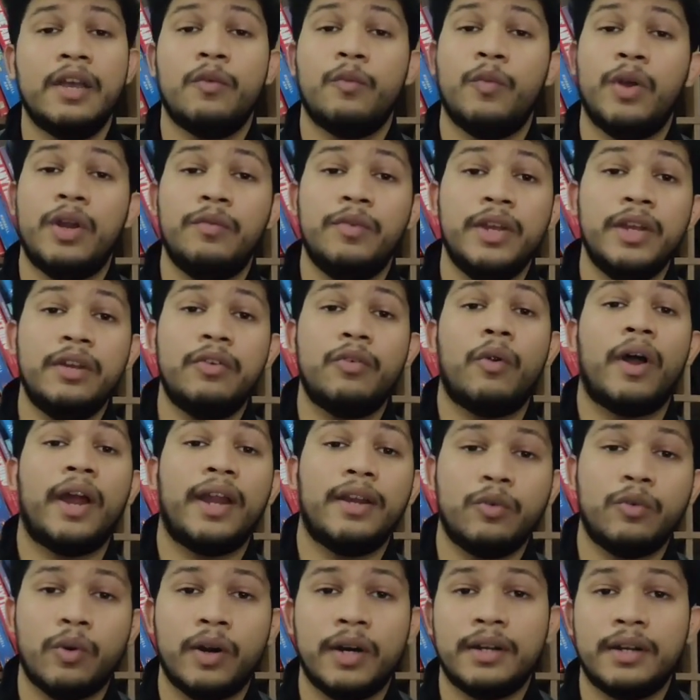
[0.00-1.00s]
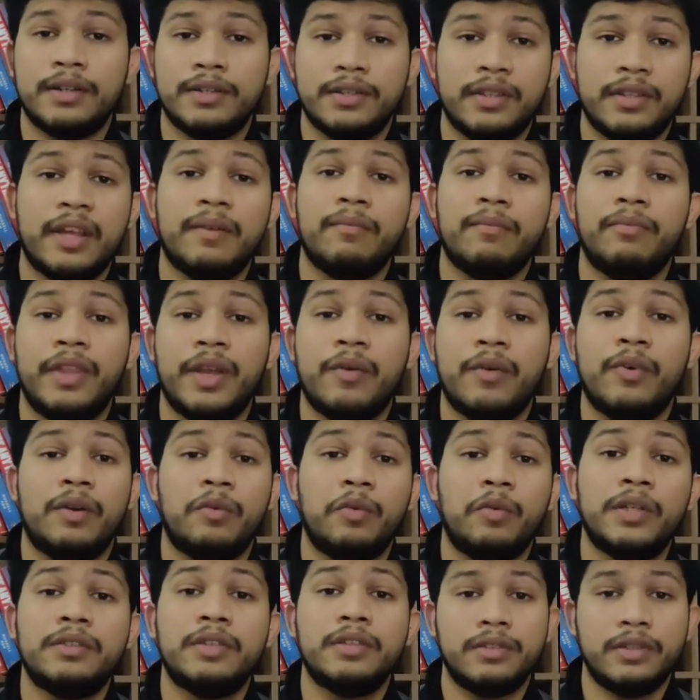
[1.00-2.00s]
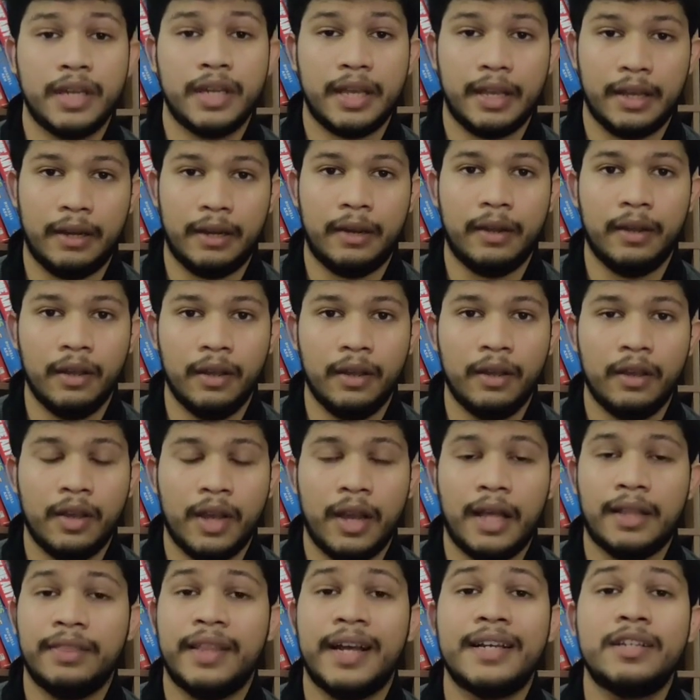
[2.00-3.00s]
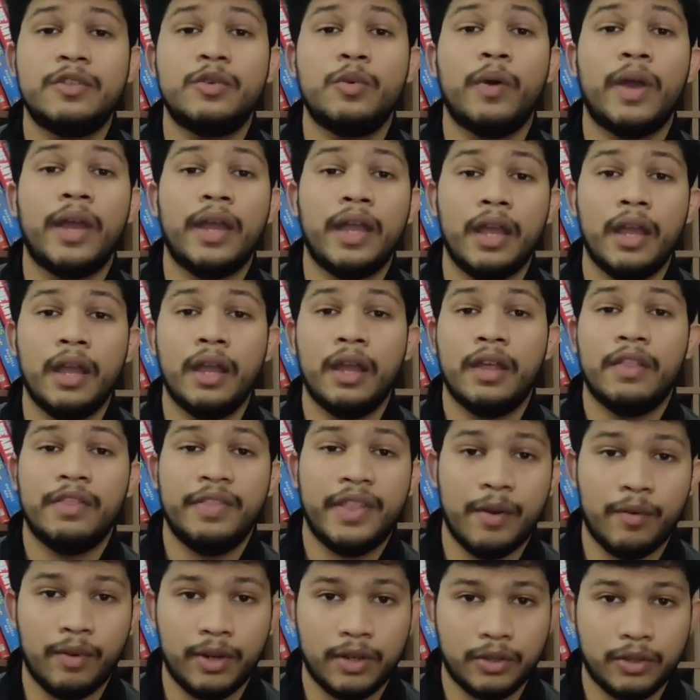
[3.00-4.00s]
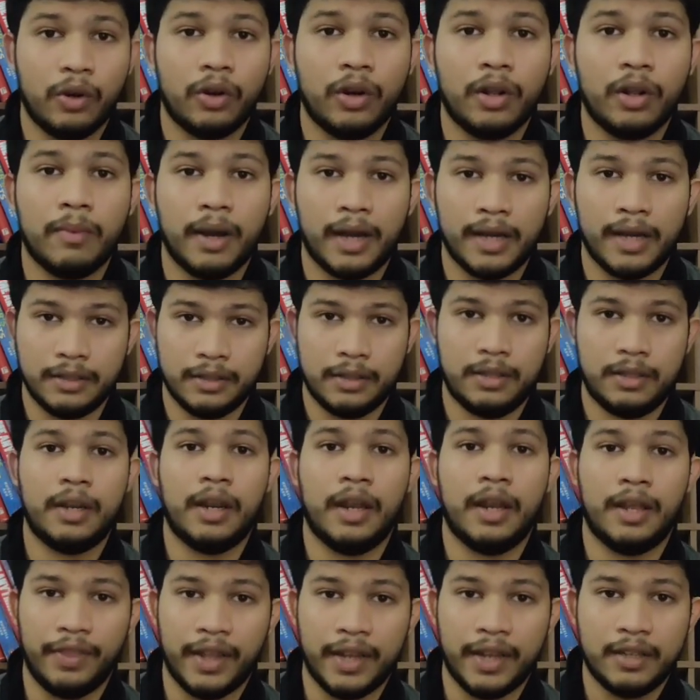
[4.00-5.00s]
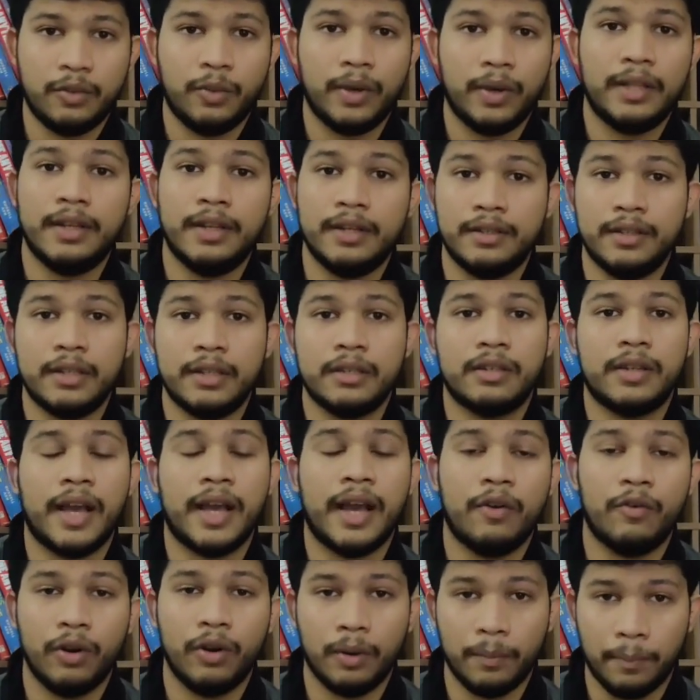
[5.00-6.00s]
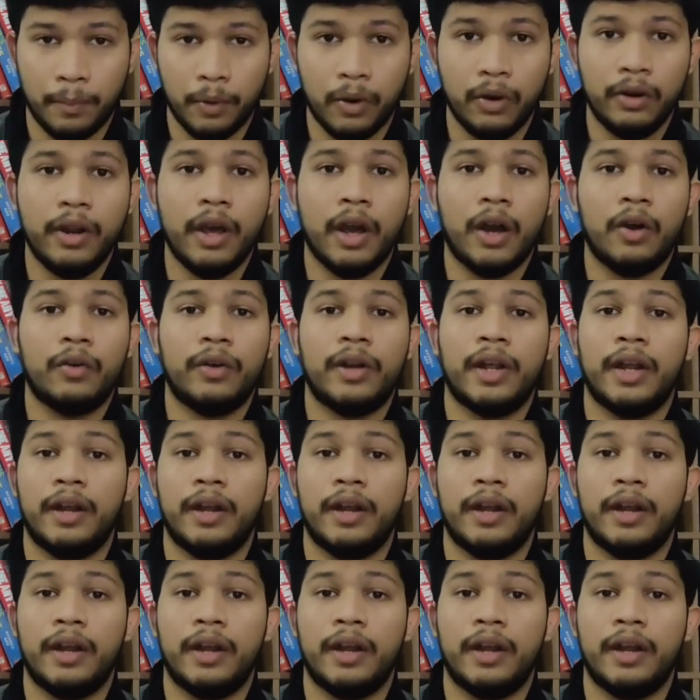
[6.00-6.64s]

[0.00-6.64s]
When we tried to arrest them, they were resisting it, and that's why they were sodomized, and that's why their chest hair were pulled out.